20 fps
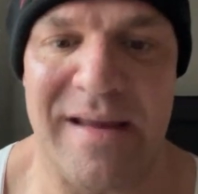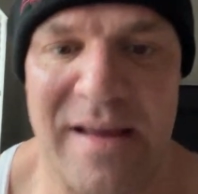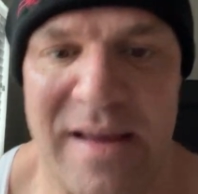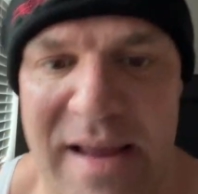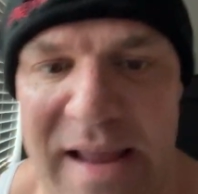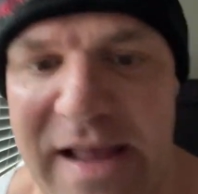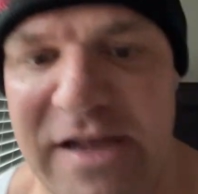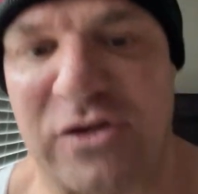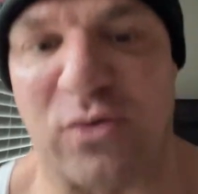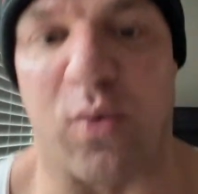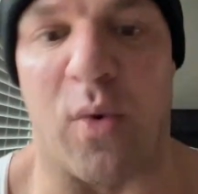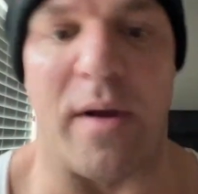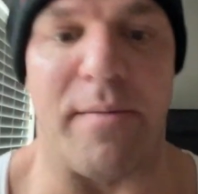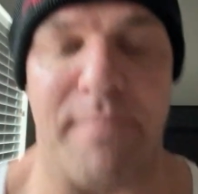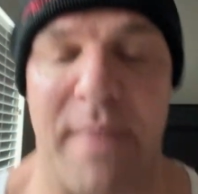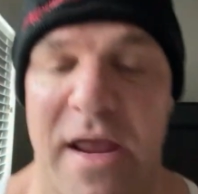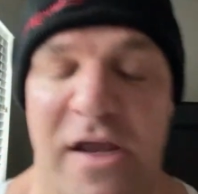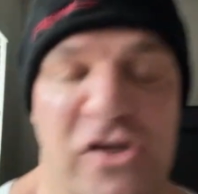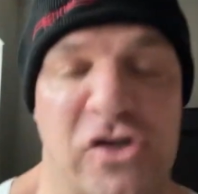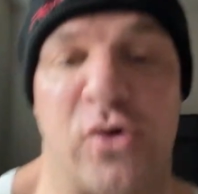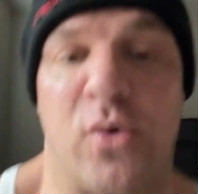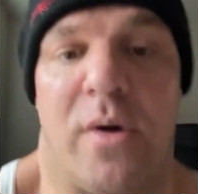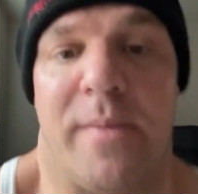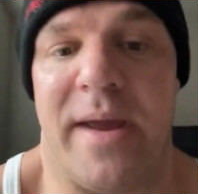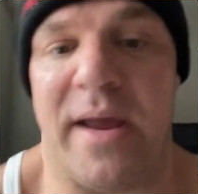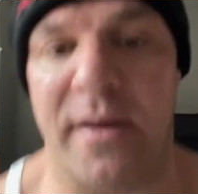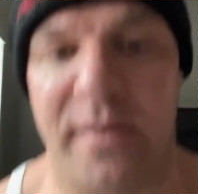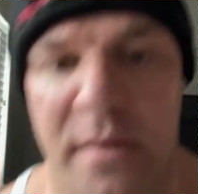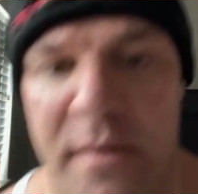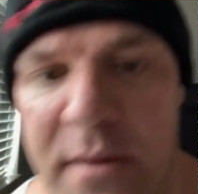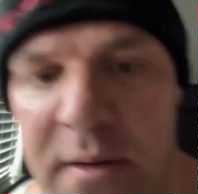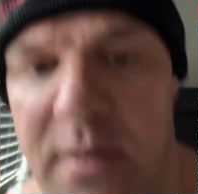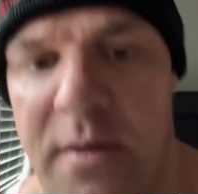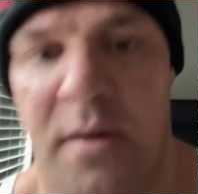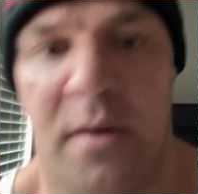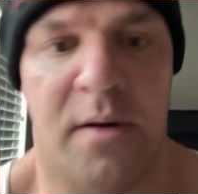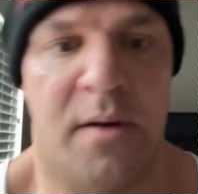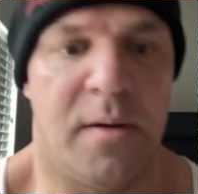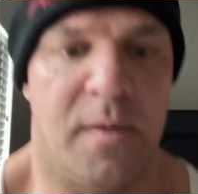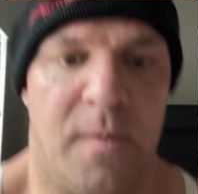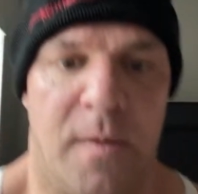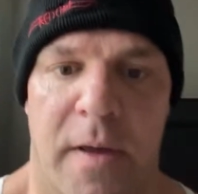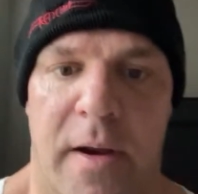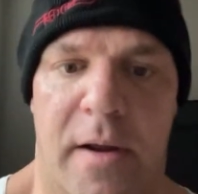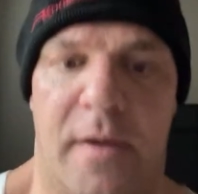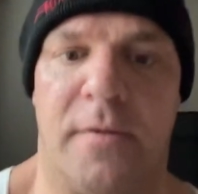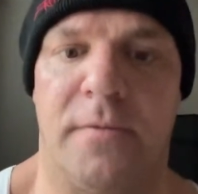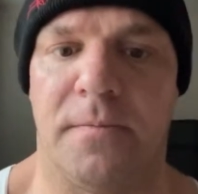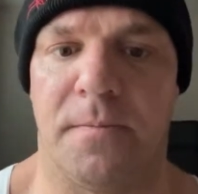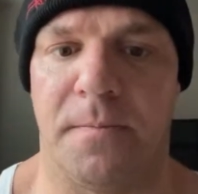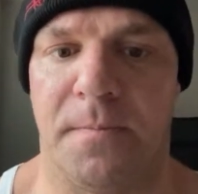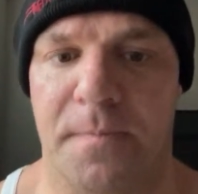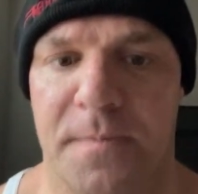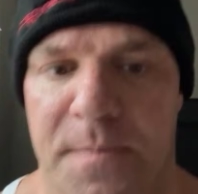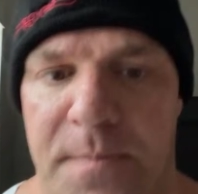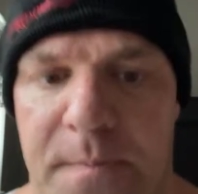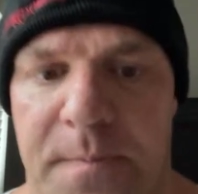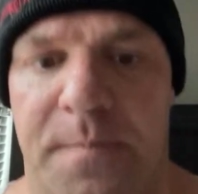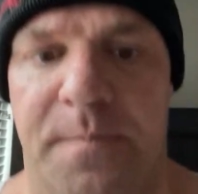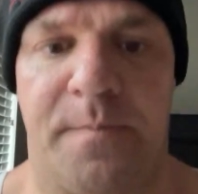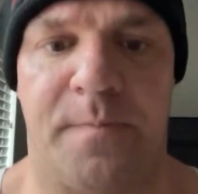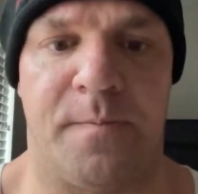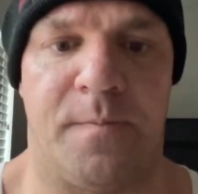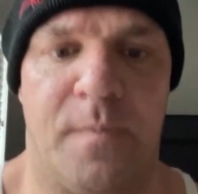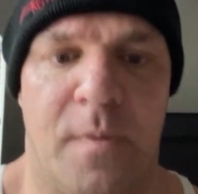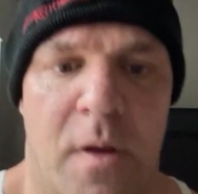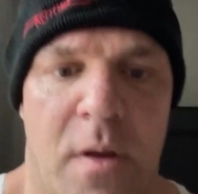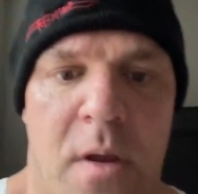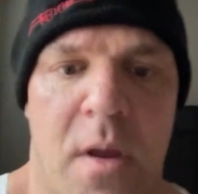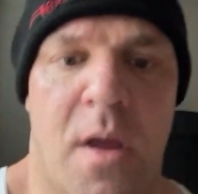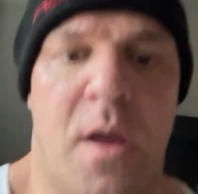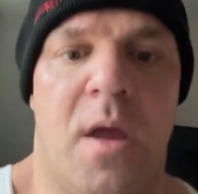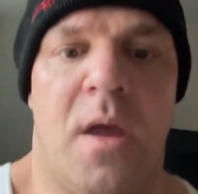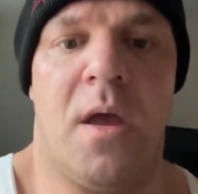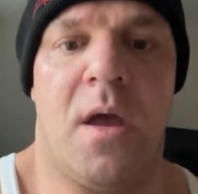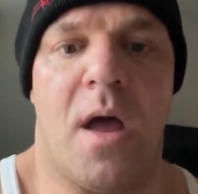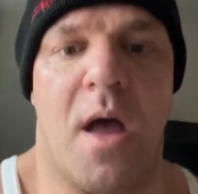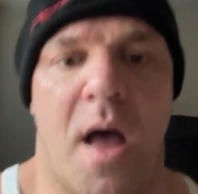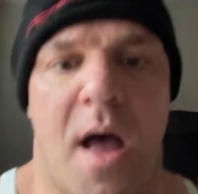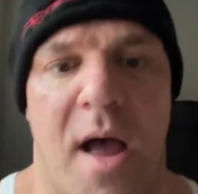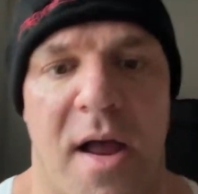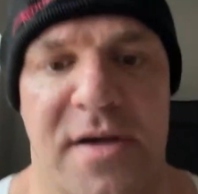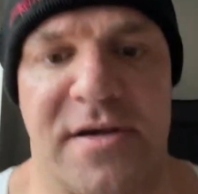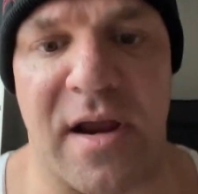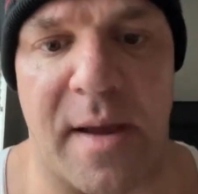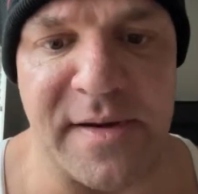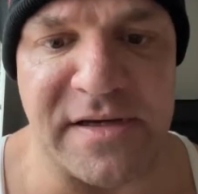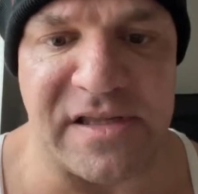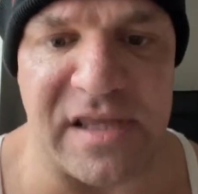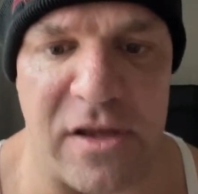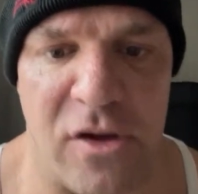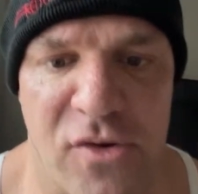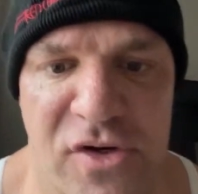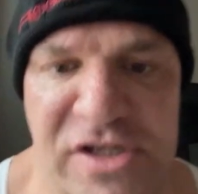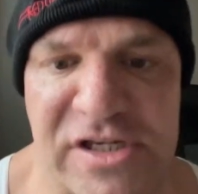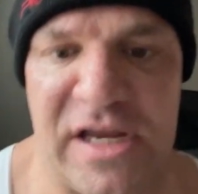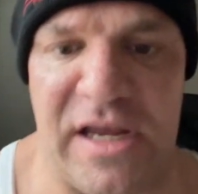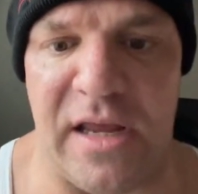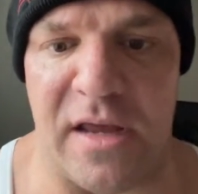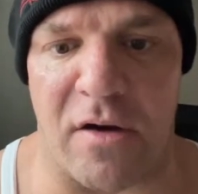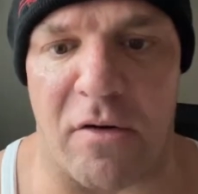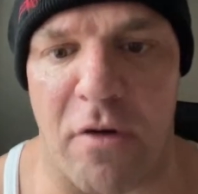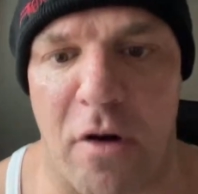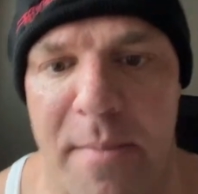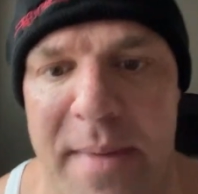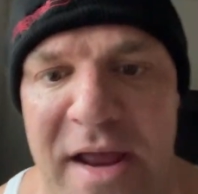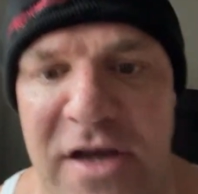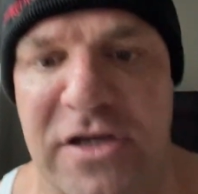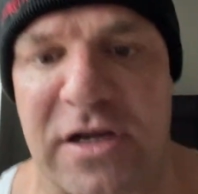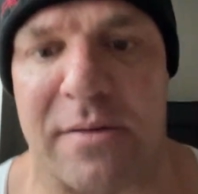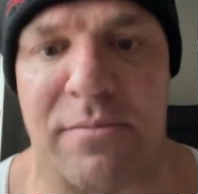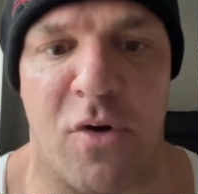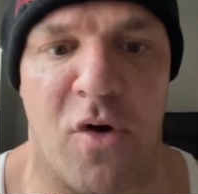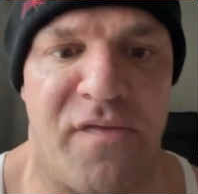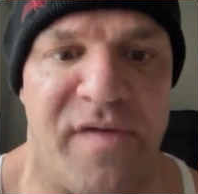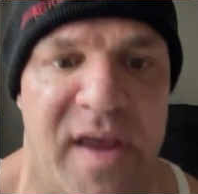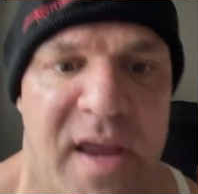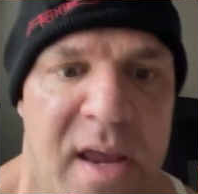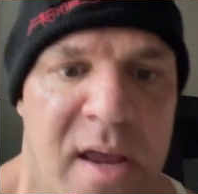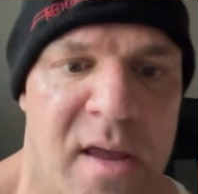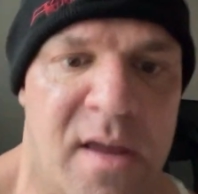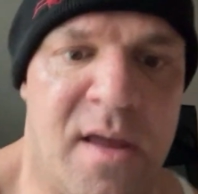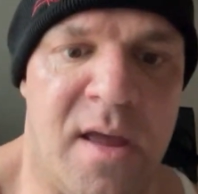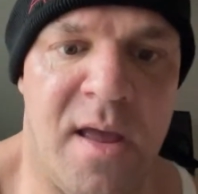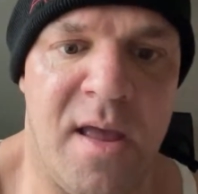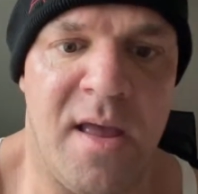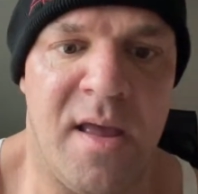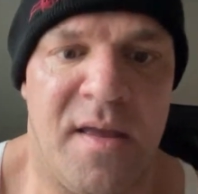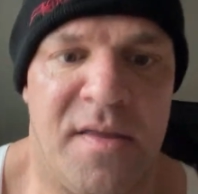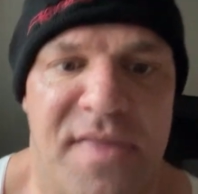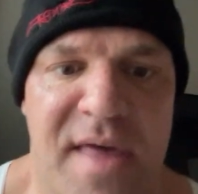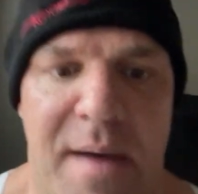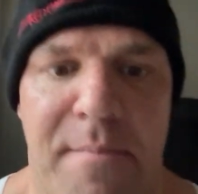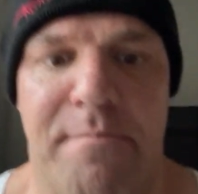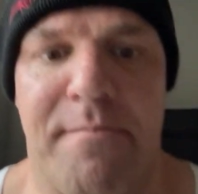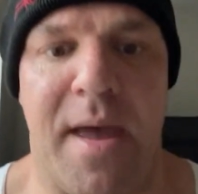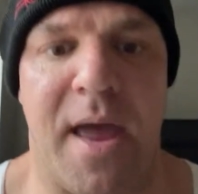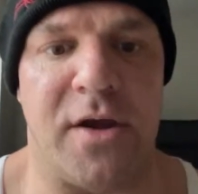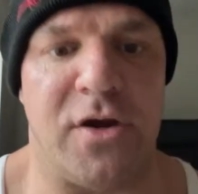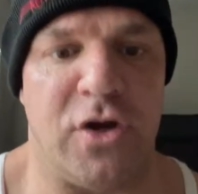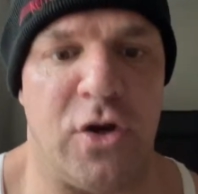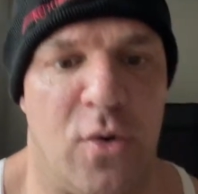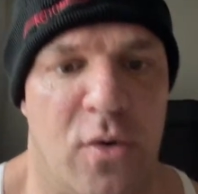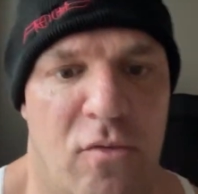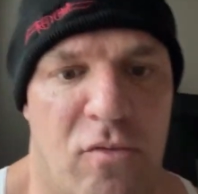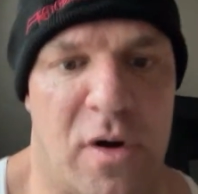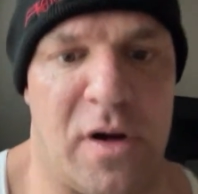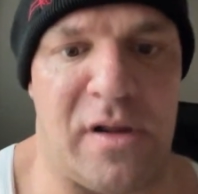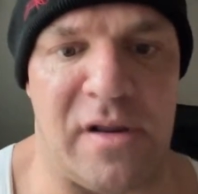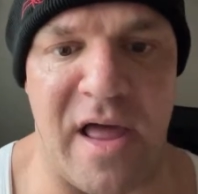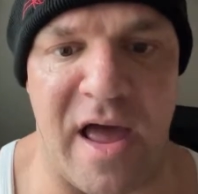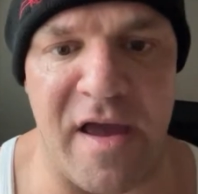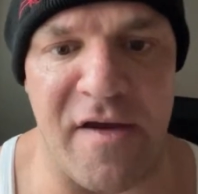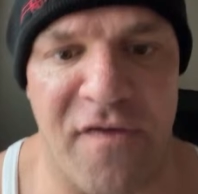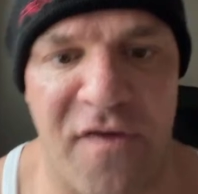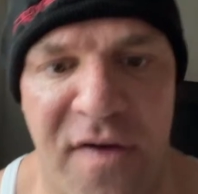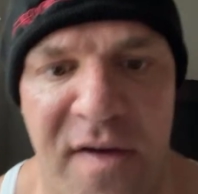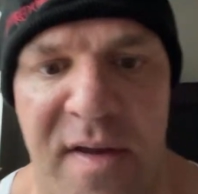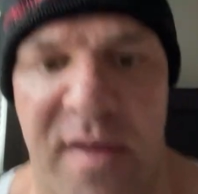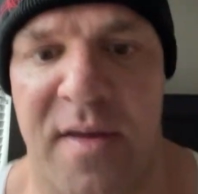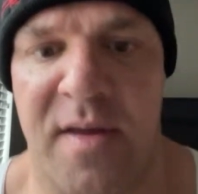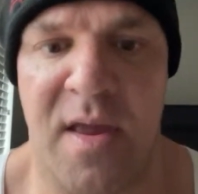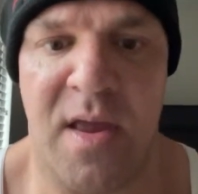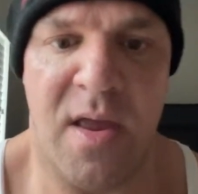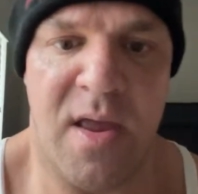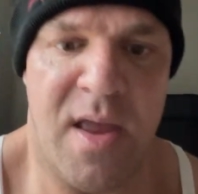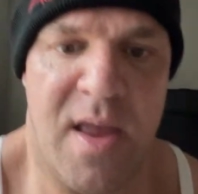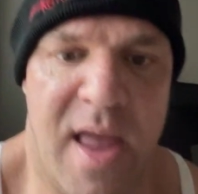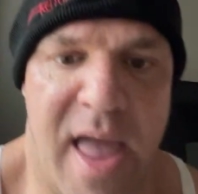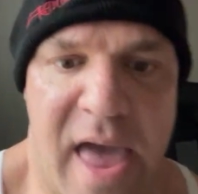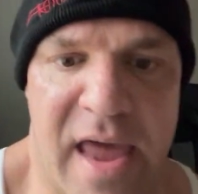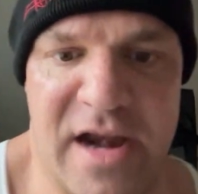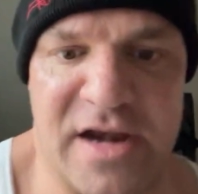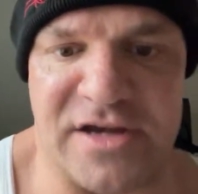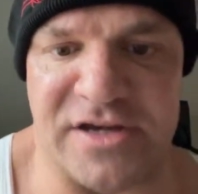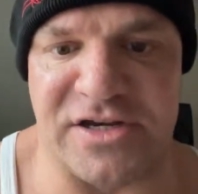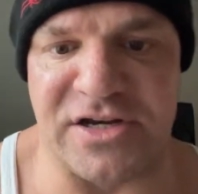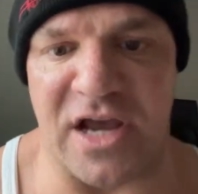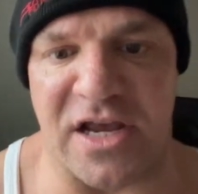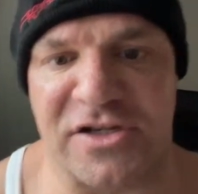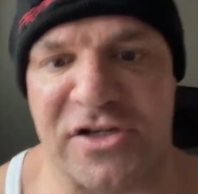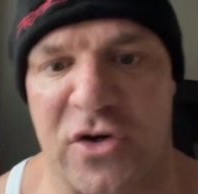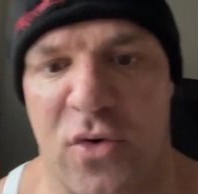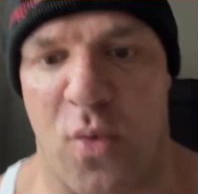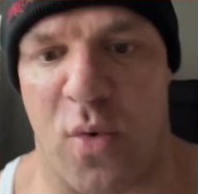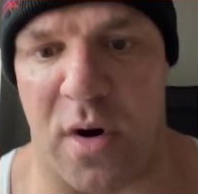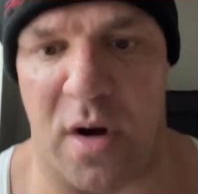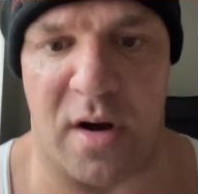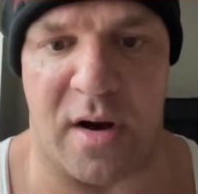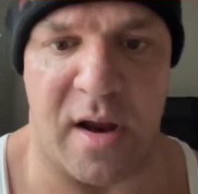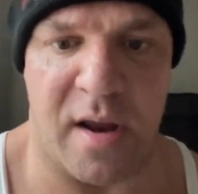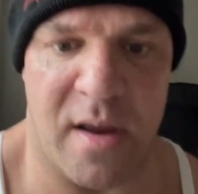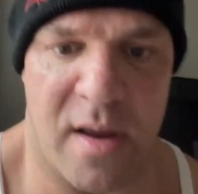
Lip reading: It's what makes you a man, you know? Dumbest thing you see in a romantic movie that men do in real life, and it doesn't work.